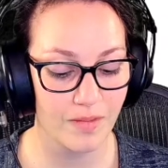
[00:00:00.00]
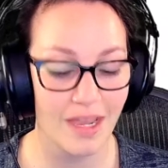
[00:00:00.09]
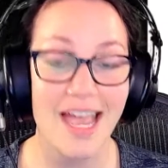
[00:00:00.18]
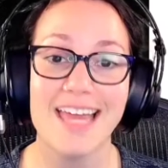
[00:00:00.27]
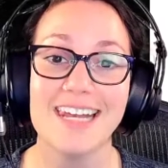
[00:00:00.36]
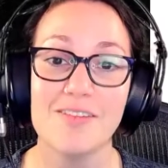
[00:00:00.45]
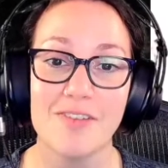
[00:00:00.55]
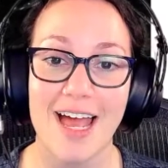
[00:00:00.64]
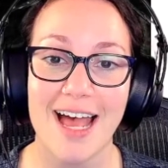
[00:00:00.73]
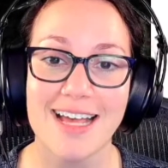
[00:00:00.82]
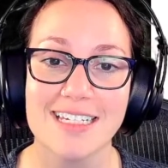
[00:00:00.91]
And in
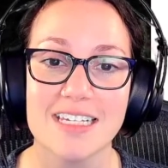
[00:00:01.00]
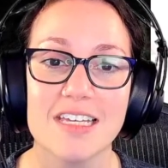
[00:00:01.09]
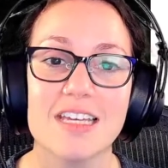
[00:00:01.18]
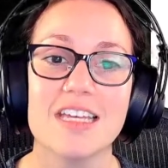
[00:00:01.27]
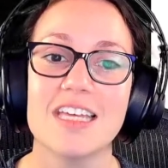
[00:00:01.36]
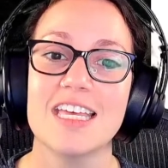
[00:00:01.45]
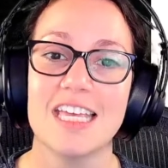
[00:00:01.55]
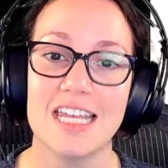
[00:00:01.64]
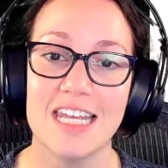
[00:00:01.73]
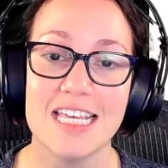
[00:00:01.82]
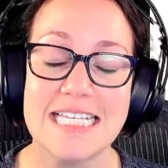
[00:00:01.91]
fact, it
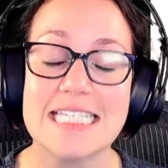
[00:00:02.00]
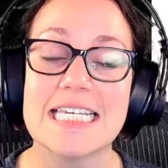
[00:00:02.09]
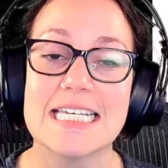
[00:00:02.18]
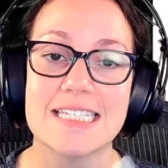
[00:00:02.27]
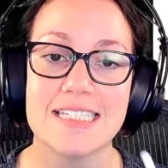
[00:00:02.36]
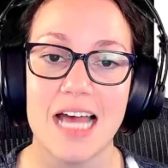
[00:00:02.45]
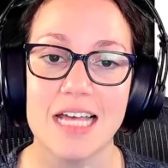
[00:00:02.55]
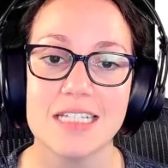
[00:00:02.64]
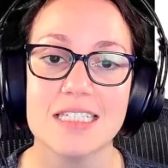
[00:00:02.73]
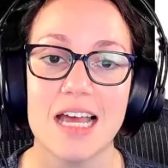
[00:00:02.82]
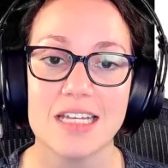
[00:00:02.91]
is side,
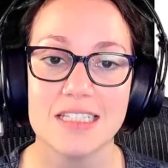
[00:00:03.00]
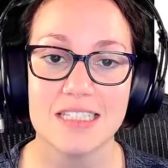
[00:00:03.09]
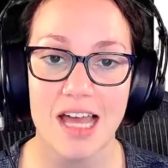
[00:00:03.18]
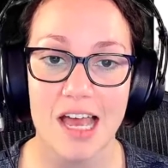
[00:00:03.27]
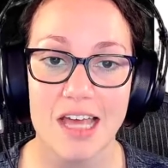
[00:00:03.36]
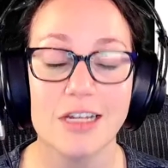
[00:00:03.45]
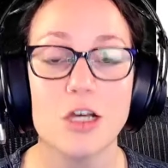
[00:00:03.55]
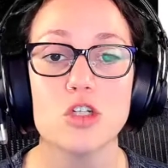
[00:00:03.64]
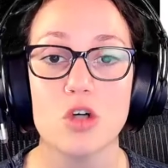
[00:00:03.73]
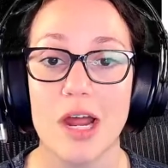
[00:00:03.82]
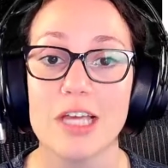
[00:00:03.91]
side, side,
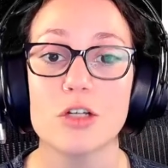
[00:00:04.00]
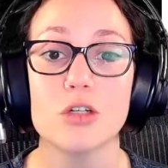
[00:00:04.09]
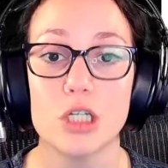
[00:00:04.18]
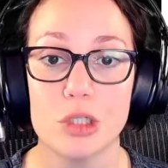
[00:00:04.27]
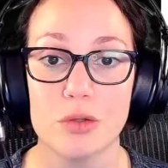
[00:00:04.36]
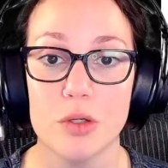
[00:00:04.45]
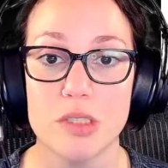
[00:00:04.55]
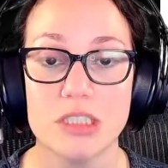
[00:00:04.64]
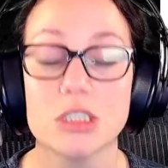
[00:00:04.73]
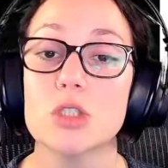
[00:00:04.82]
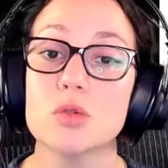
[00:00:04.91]
triangle
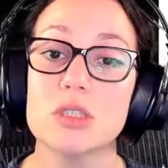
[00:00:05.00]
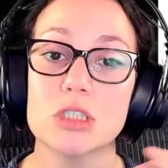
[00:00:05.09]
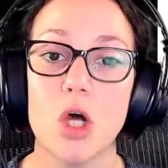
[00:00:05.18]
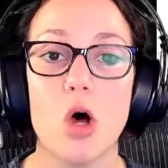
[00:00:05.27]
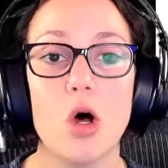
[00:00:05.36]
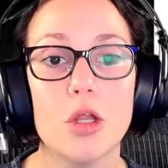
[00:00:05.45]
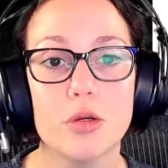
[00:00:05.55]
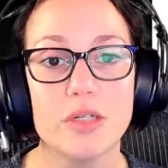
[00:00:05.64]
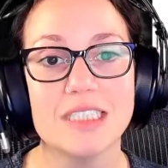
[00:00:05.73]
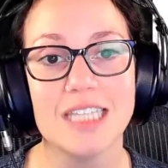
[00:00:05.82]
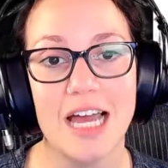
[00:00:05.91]
congruence. So since all three
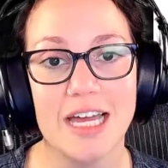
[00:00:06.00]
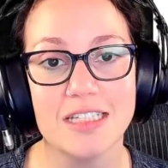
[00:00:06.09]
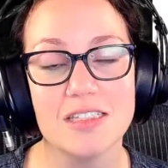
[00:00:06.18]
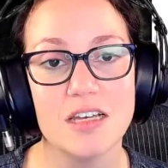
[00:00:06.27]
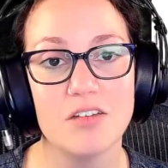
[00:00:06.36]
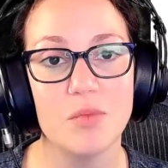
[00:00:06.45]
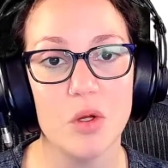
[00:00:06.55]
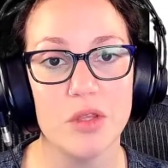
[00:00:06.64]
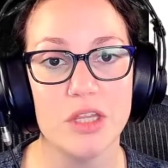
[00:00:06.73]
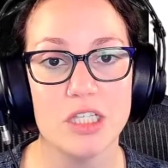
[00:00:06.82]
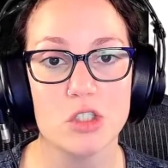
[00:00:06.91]
sides of both of
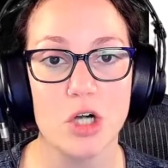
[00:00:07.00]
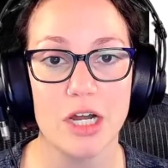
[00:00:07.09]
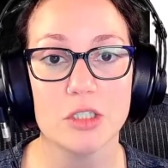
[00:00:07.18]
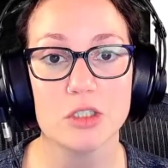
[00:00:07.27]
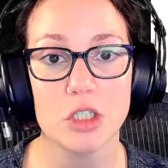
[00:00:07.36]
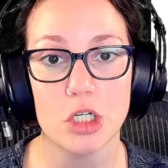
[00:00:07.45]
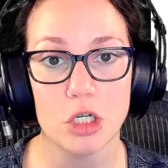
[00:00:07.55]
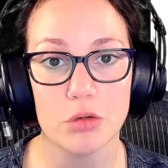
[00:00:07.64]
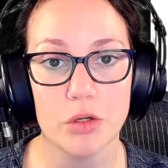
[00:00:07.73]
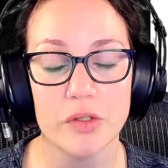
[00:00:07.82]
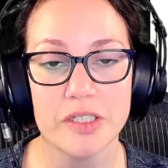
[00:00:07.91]
these triangles are
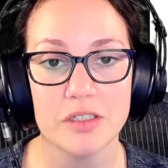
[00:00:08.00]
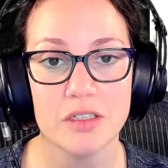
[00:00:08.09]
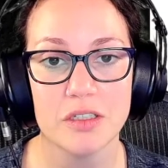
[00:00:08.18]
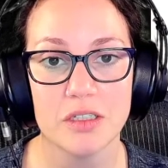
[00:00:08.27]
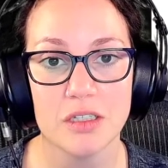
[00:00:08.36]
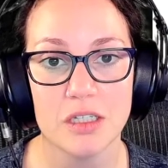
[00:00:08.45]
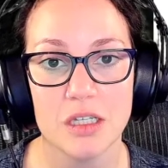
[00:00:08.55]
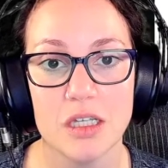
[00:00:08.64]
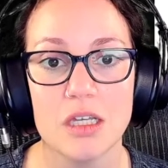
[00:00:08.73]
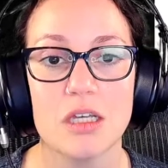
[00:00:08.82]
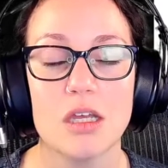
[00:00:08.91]
congruent,
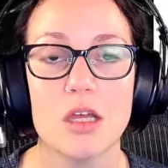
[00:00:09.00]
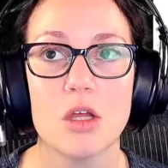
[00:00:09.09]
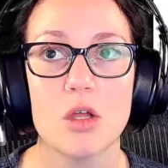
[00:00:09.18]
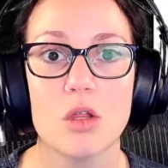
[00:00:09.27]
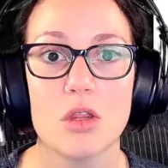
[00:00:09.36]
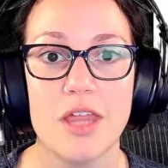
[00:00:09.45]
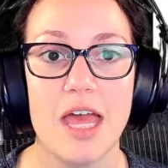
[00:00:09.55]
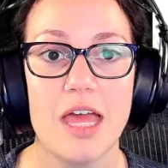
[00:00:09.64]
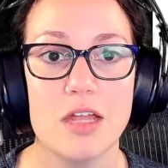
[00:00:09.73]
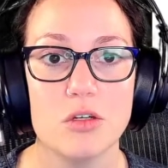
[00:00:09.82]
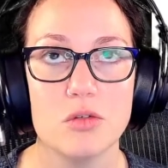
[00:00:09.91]
then
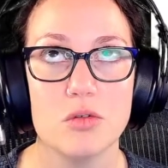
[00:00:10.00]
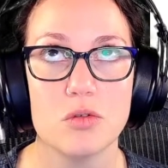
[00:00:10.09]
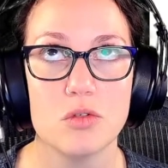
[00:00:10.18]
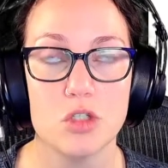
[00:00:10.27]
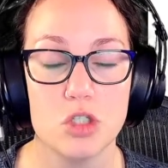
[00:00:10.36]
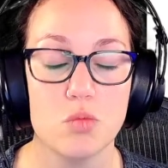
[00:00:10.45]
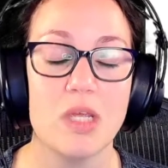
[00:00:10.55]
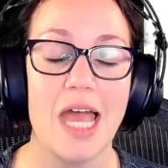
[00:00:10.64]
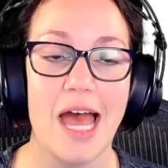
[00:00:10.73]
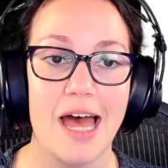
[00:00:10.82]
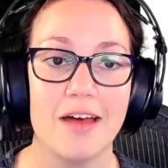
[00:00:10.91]
we
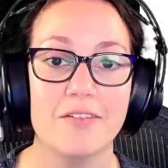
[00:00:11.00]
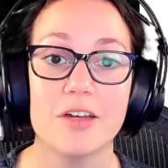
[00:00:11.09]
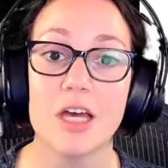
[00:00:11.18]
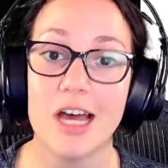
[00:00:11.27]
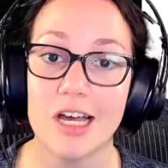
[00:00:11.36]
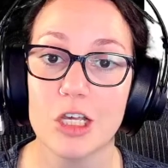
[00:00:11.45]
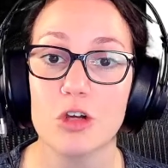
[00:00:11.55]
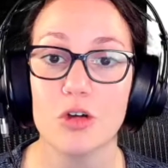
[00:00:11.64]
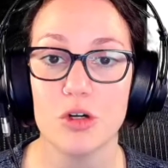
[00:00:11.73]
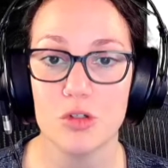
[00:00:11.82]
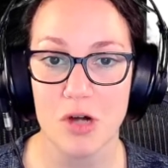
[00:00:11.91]
have
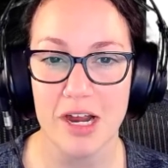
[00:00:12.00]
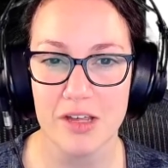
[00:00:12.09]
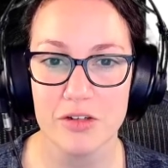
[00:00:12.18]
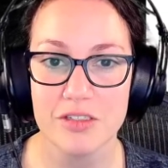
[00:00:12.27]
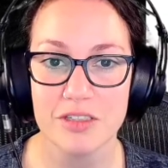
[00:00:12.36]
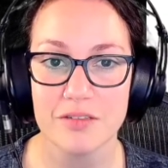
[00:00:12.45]
congruent triangles.